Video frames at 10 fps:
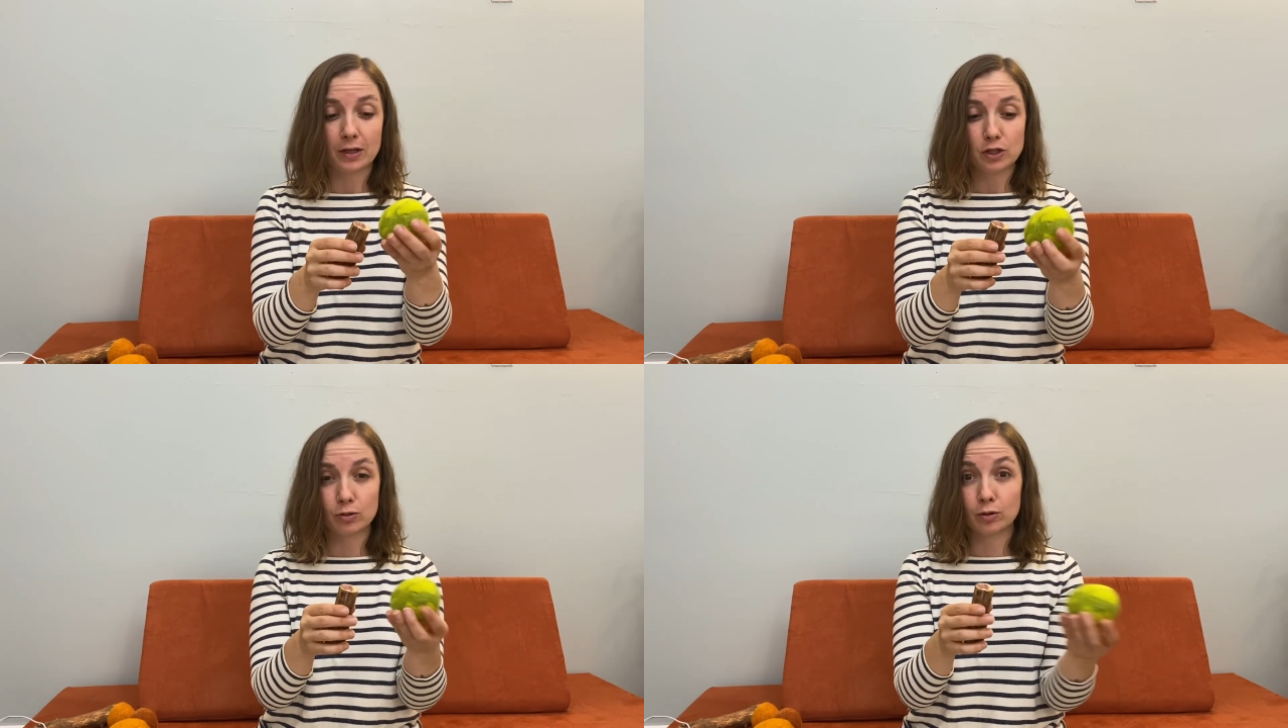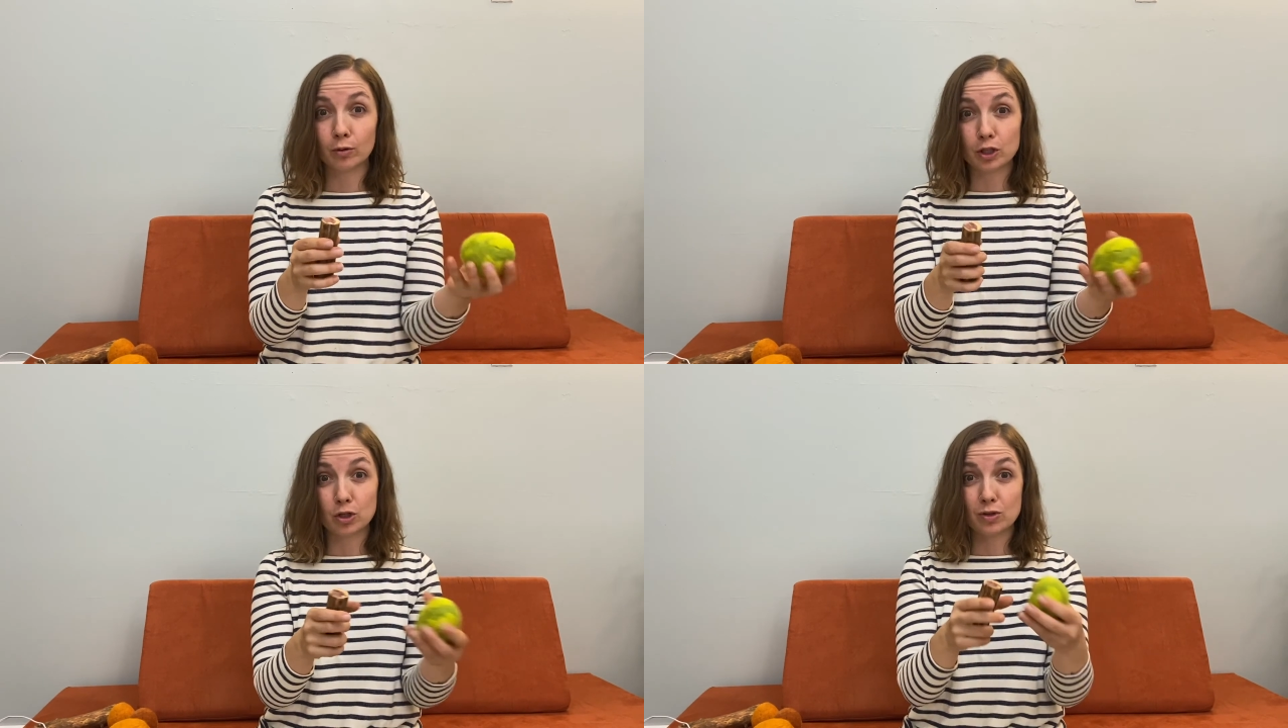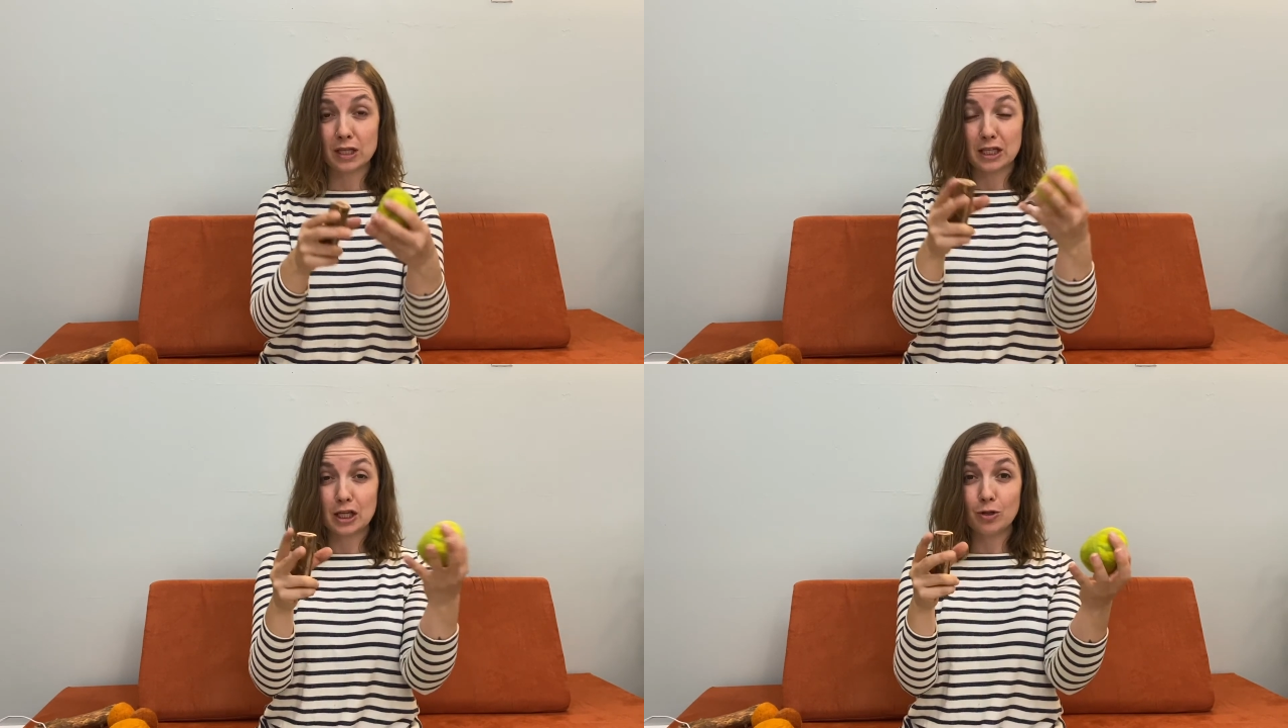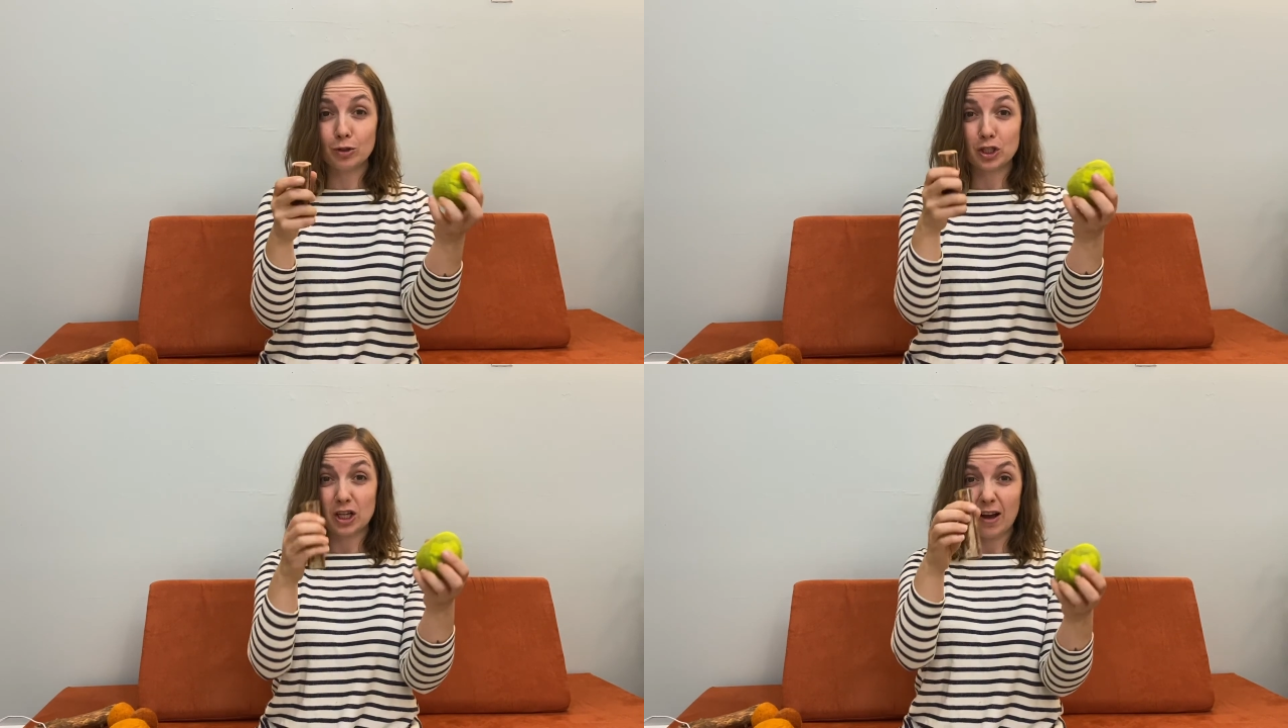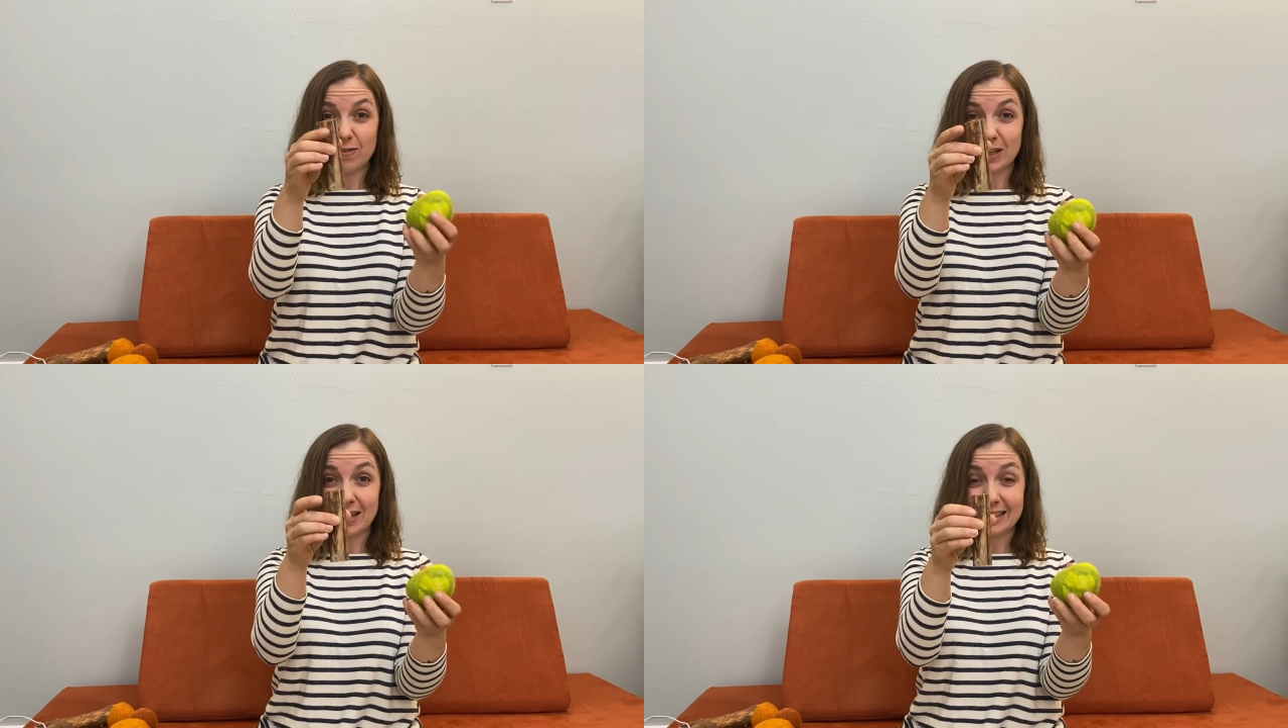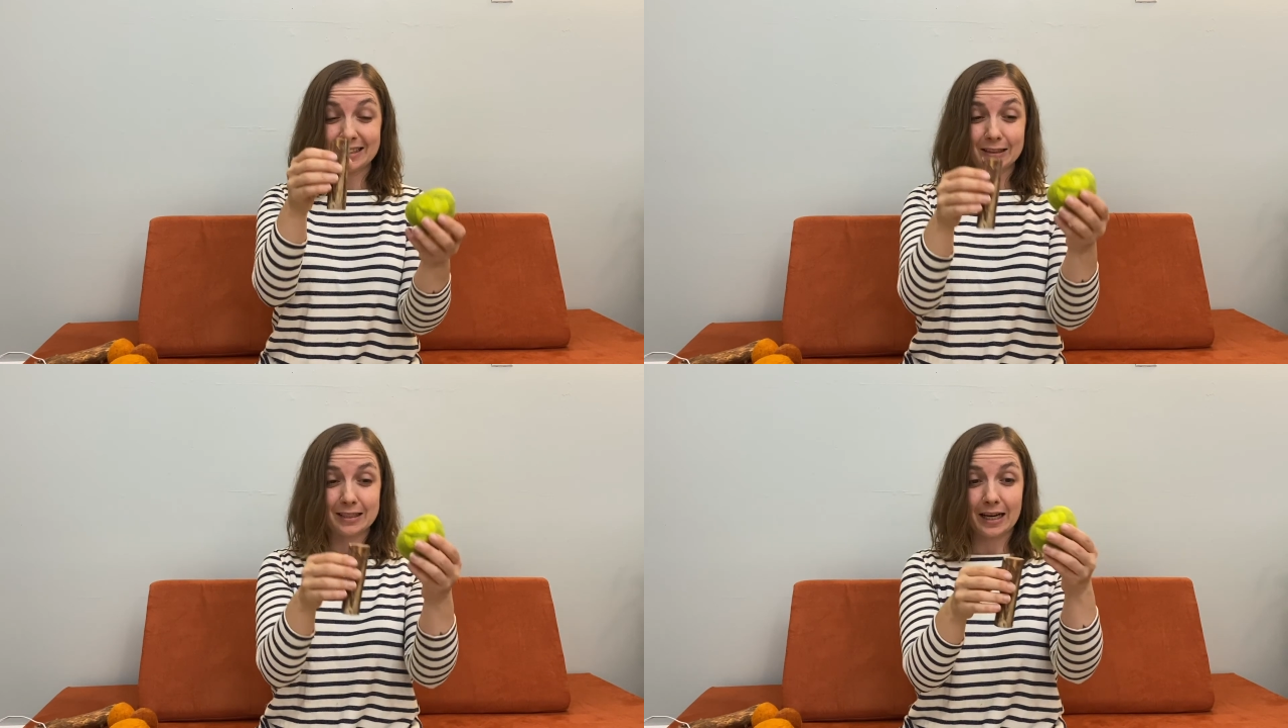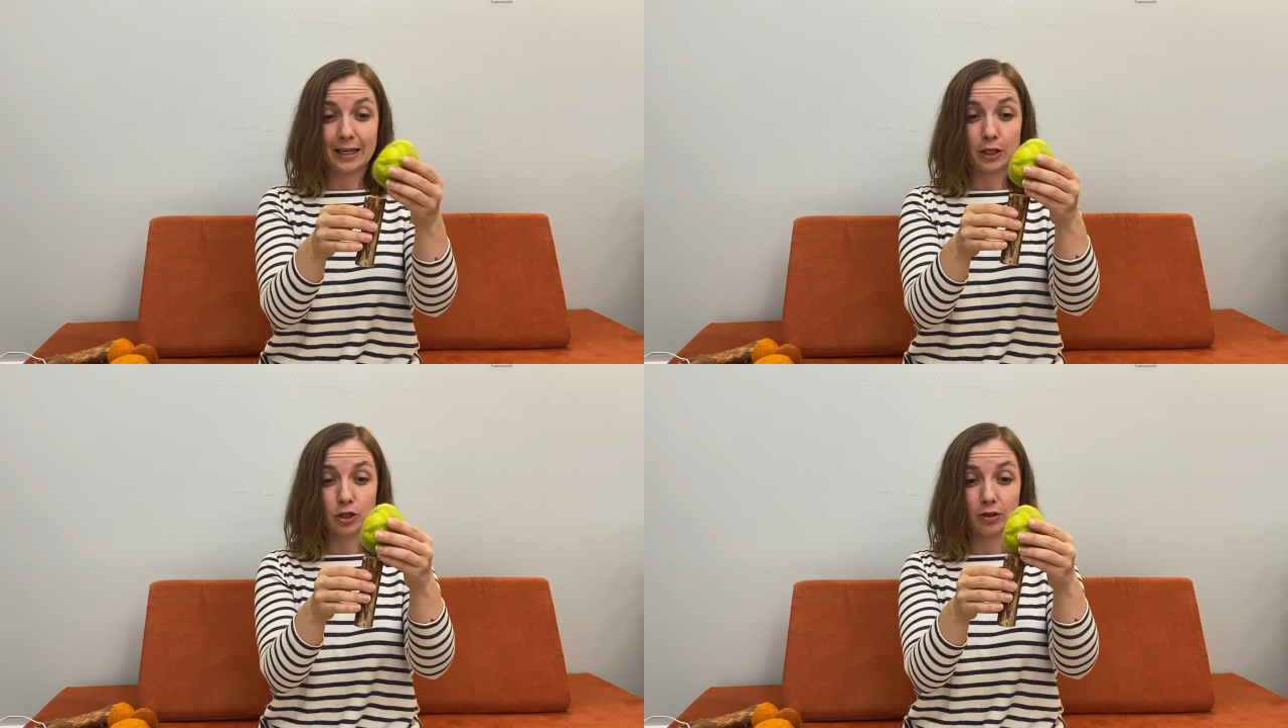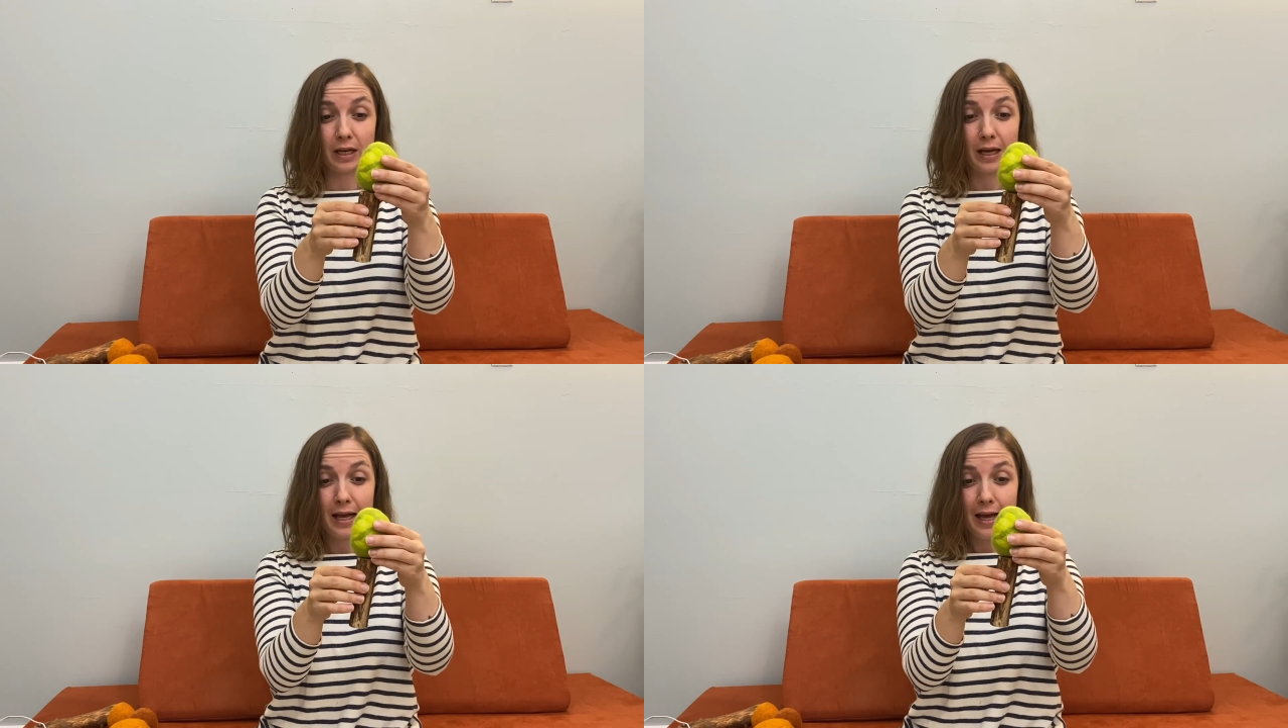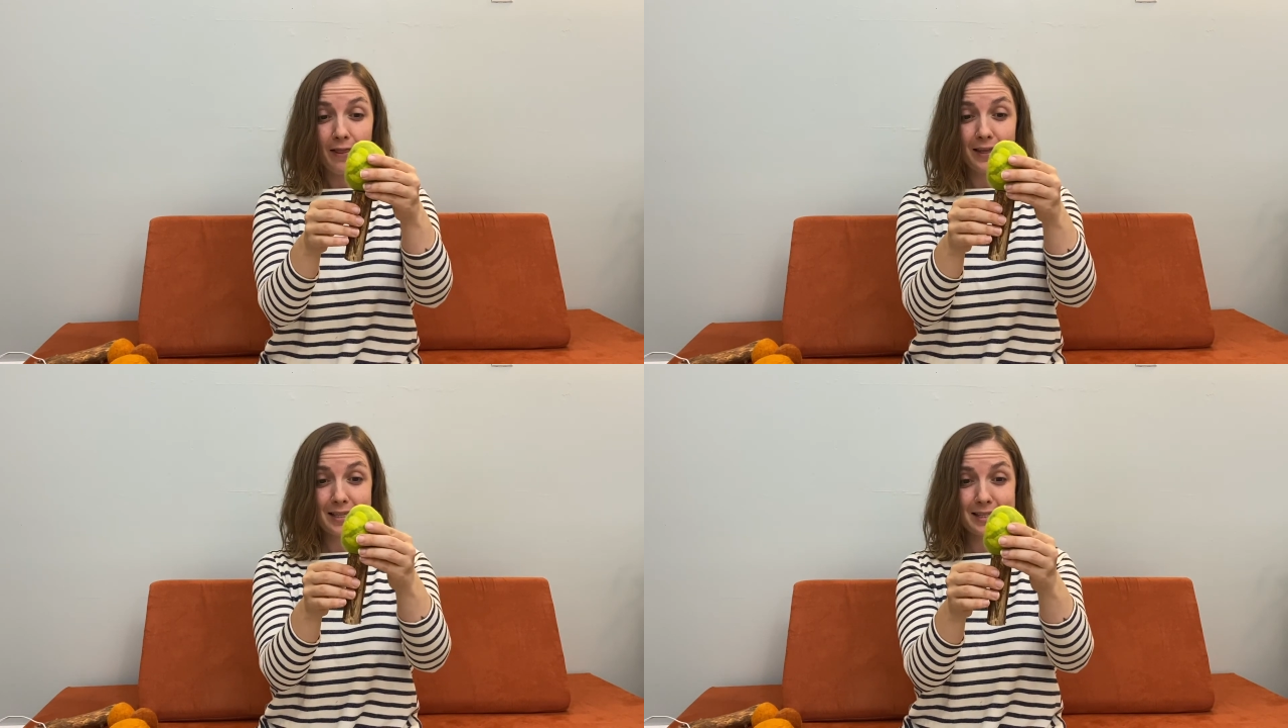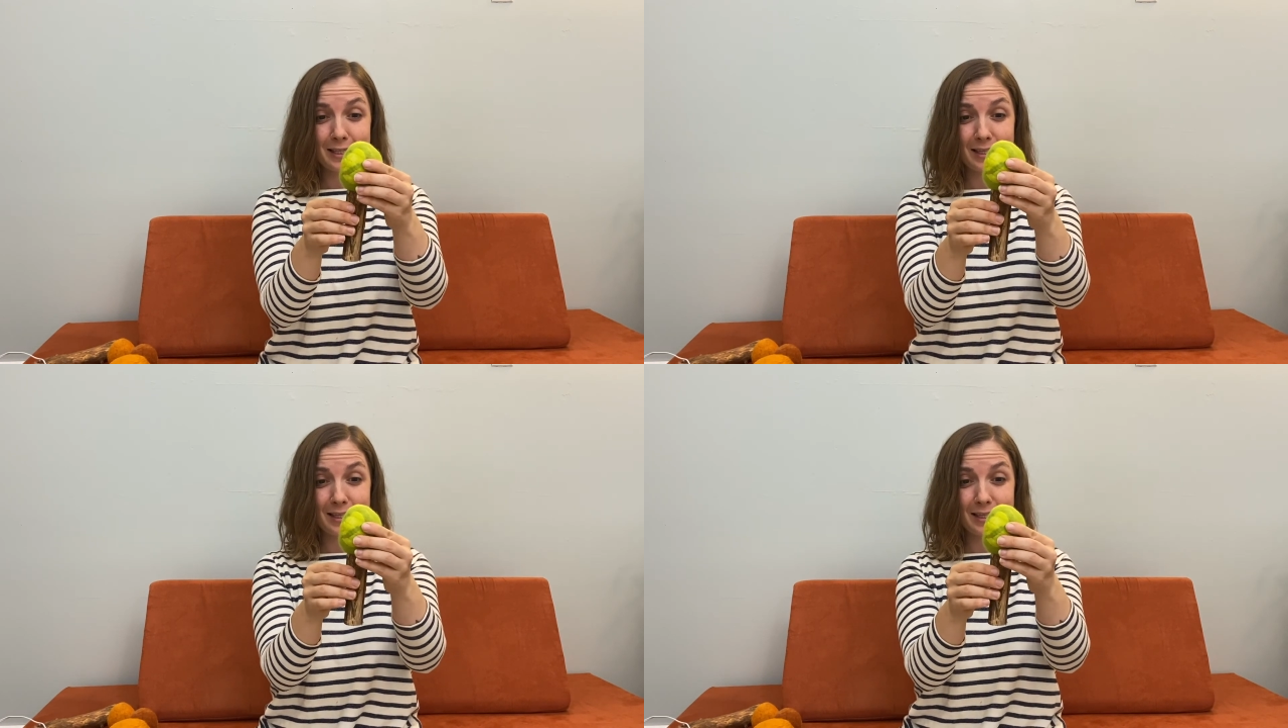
So don't choose this huge tuft on a little tiny tree. This